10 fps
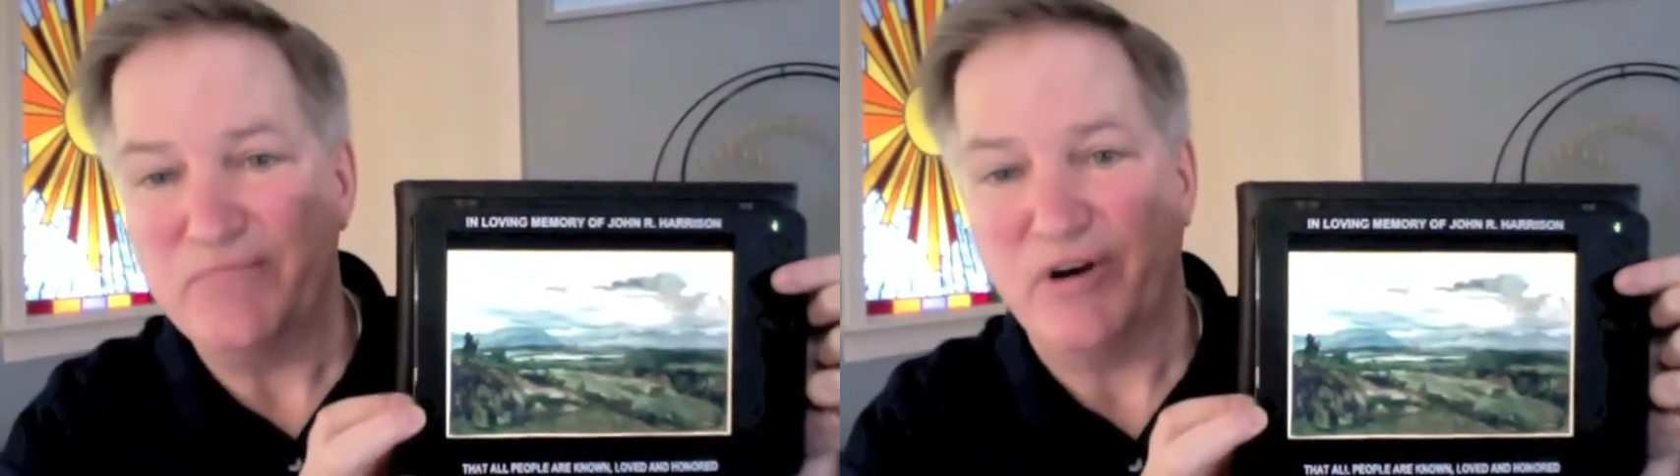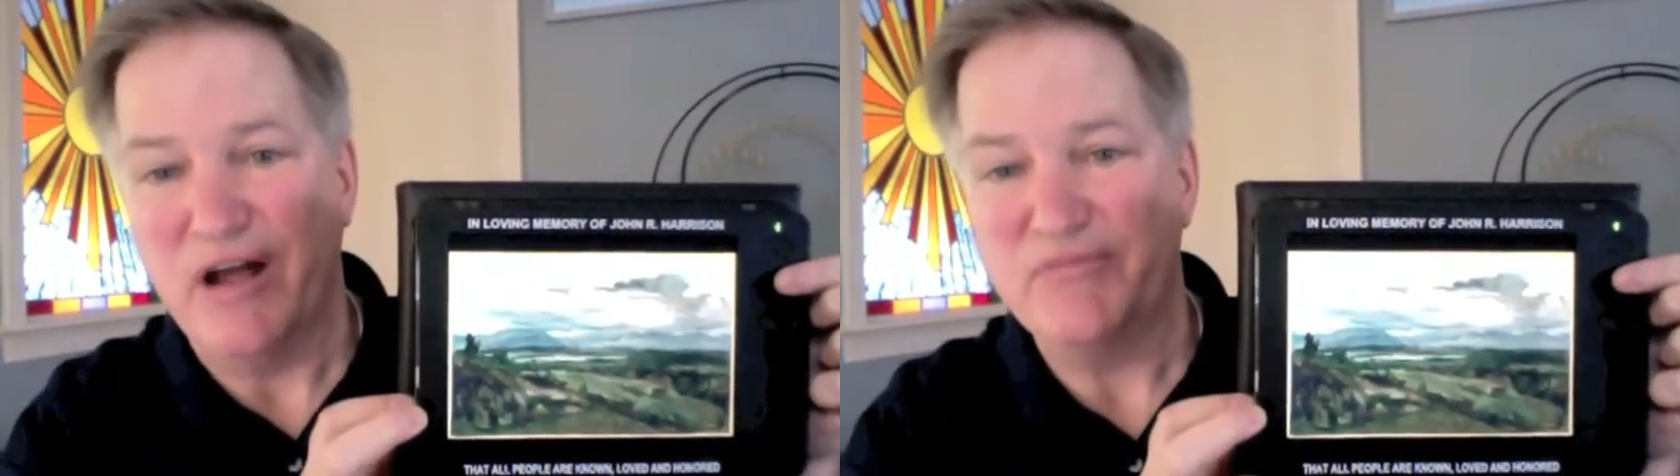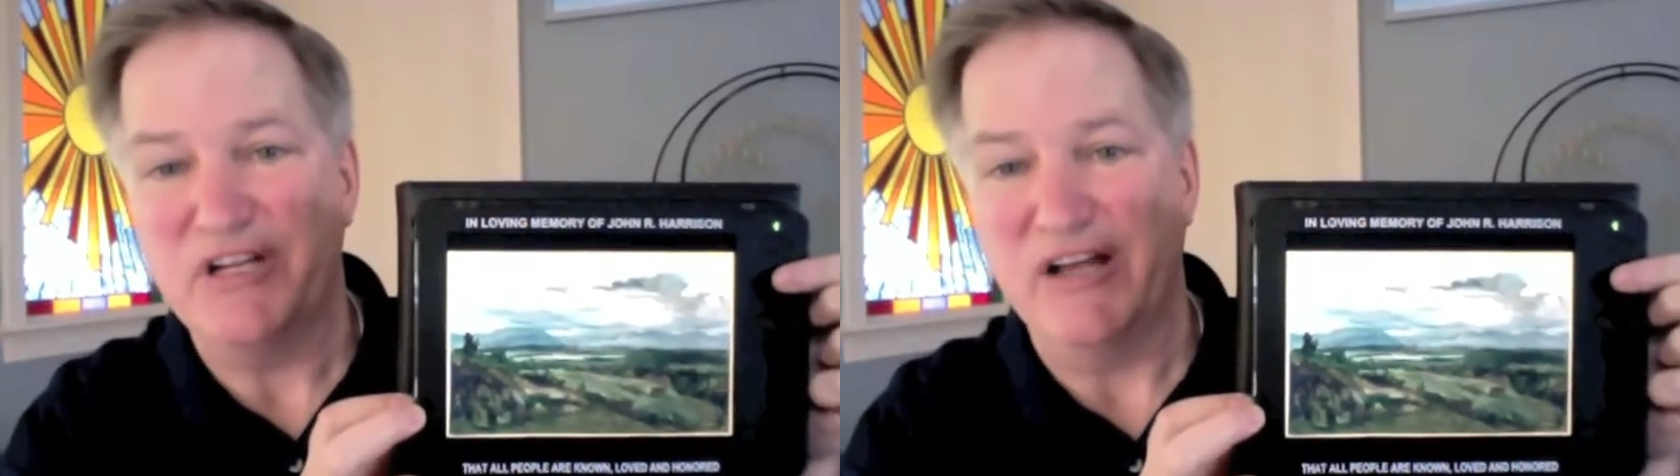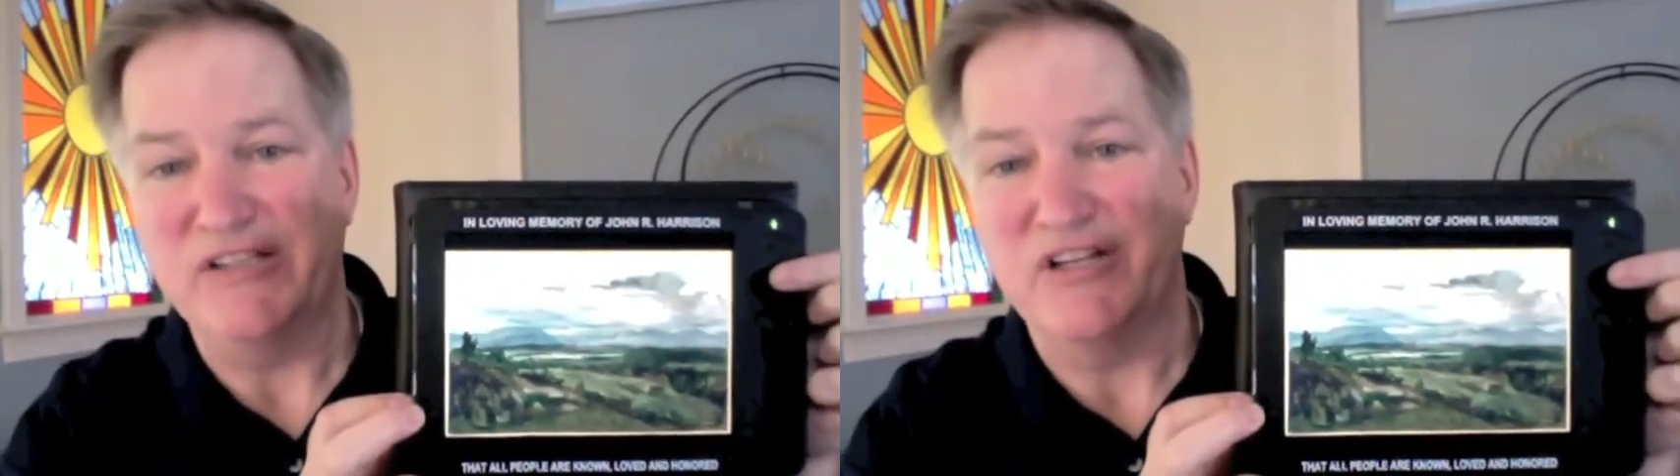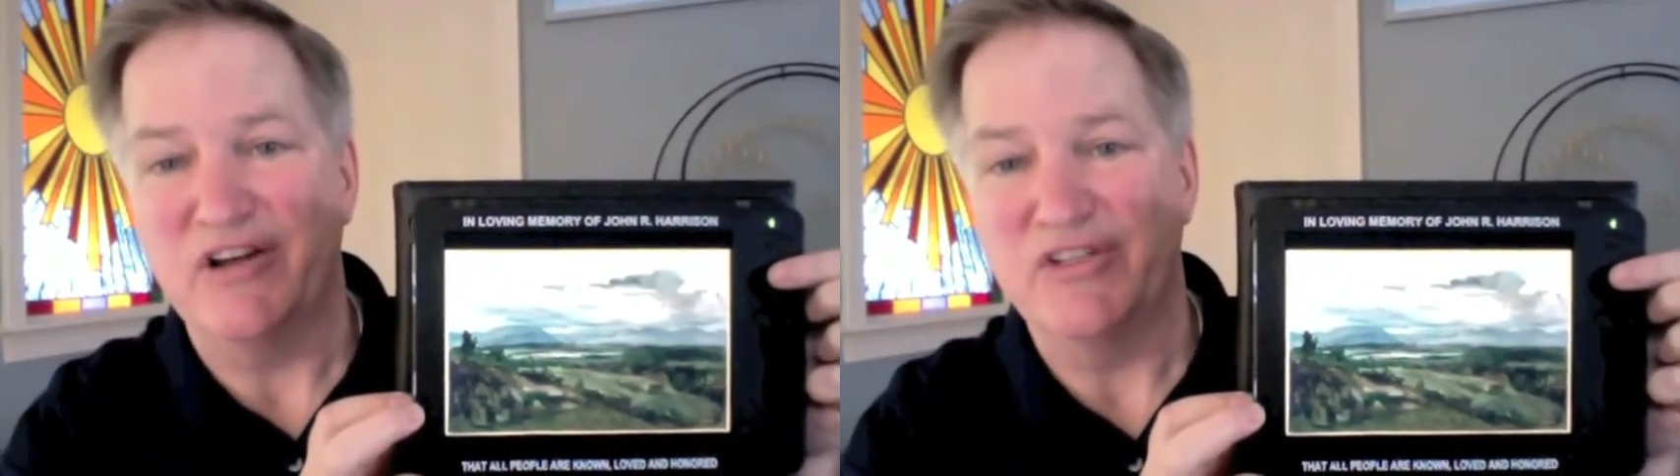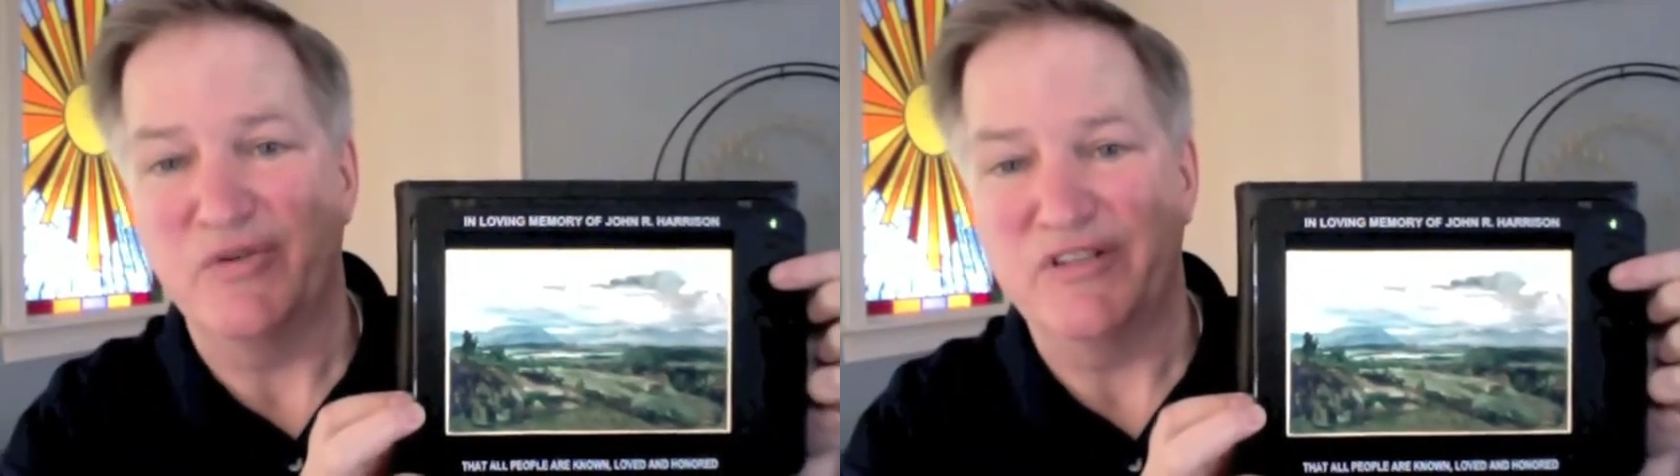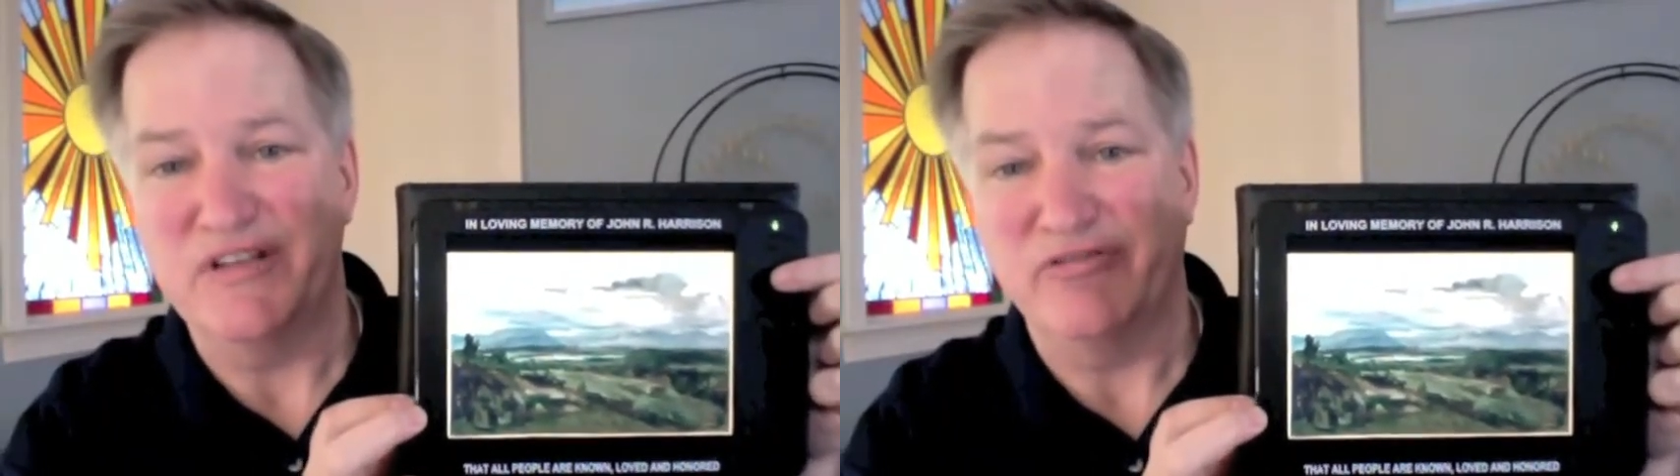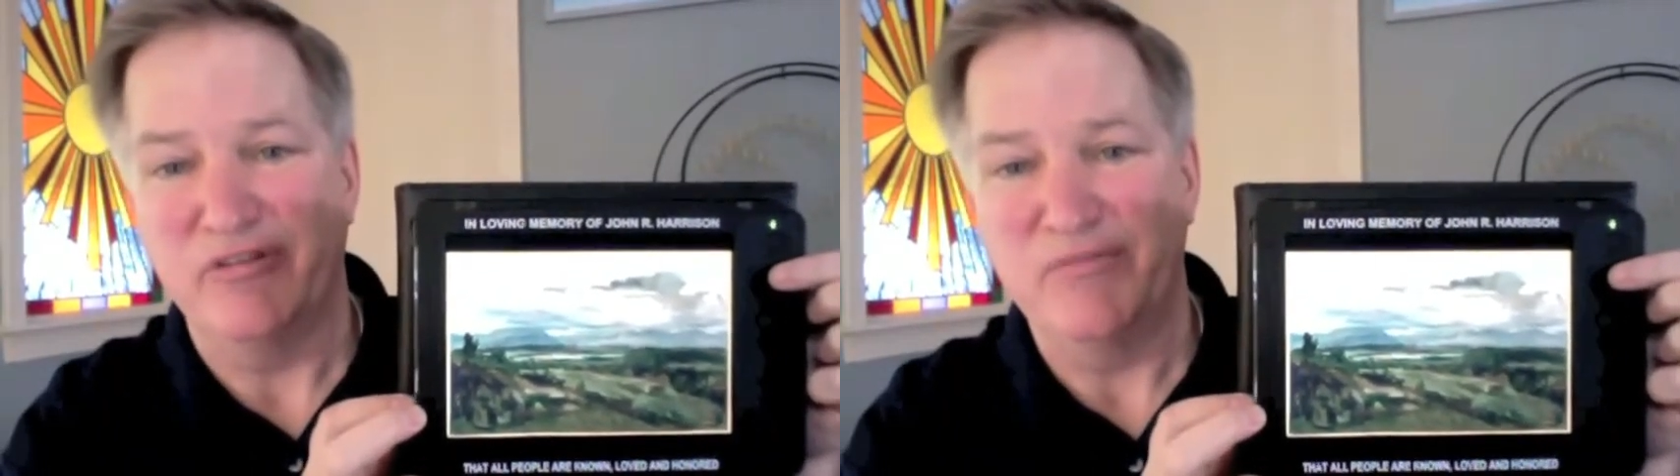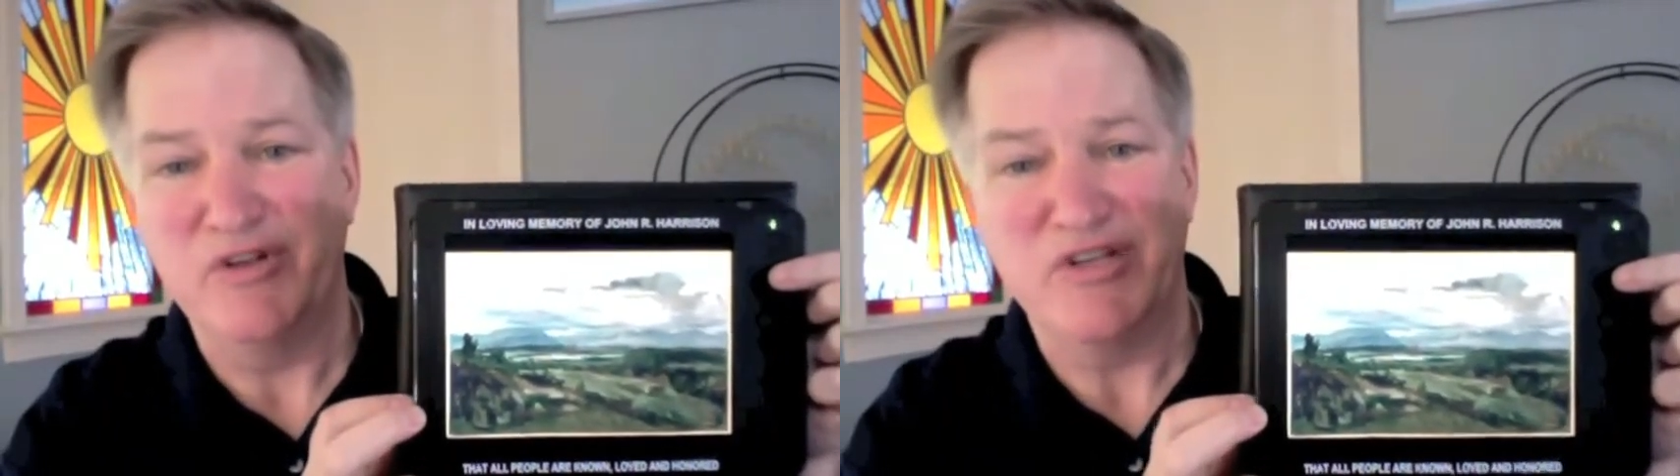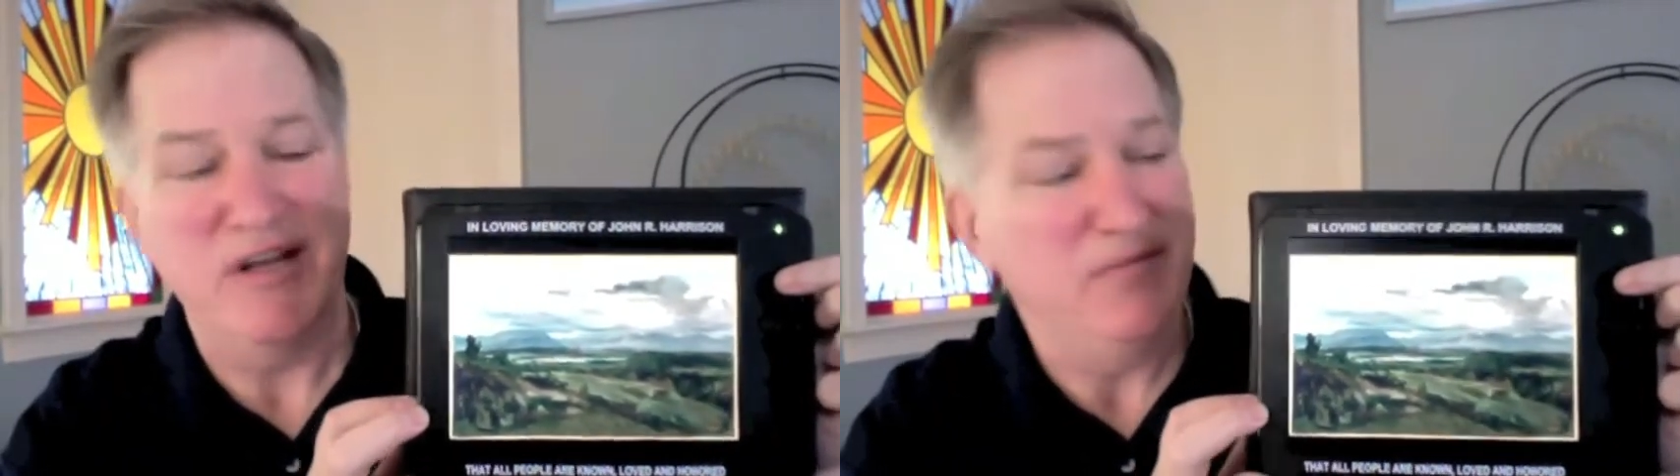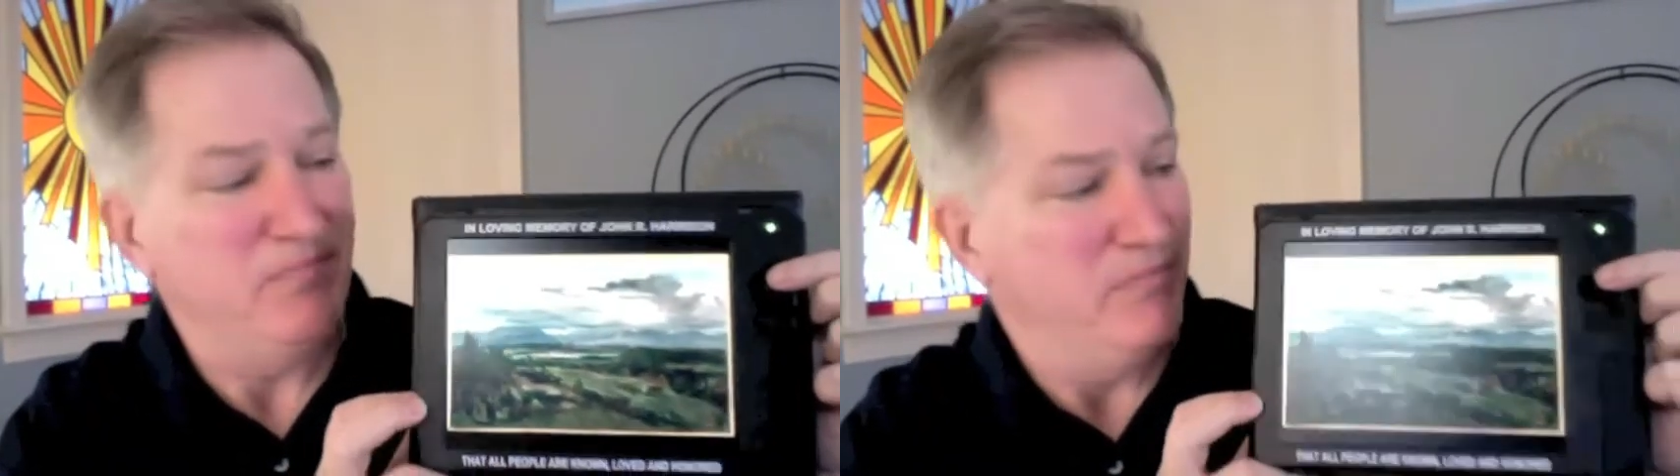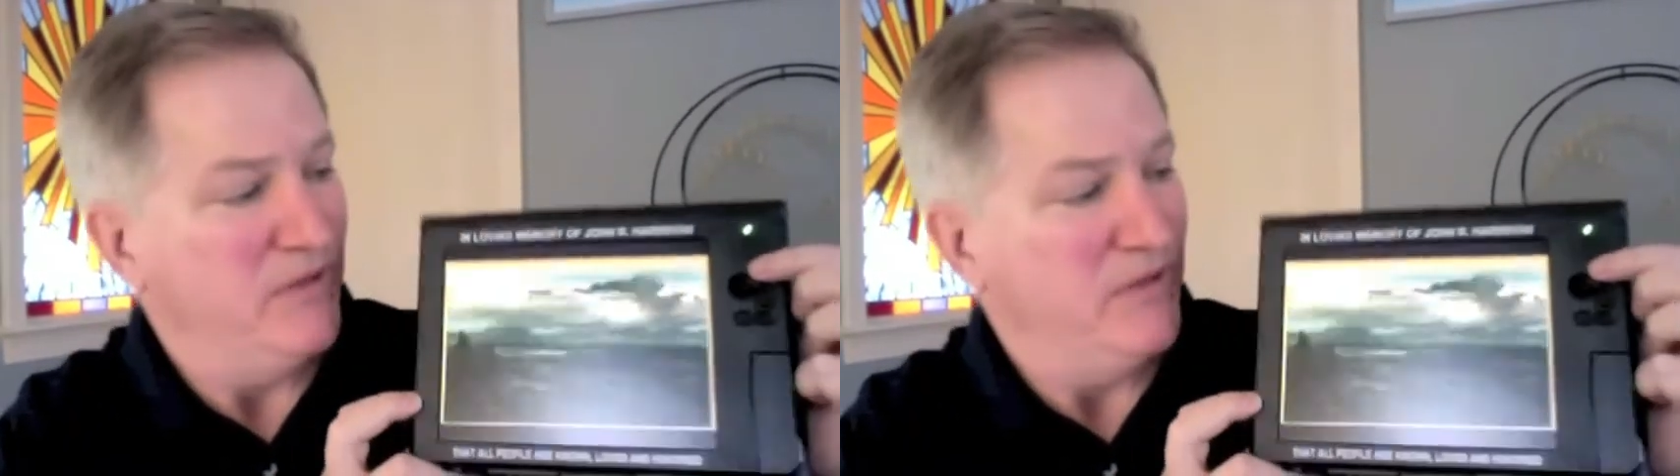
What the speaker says: perhaps you'd like to go to a different museum.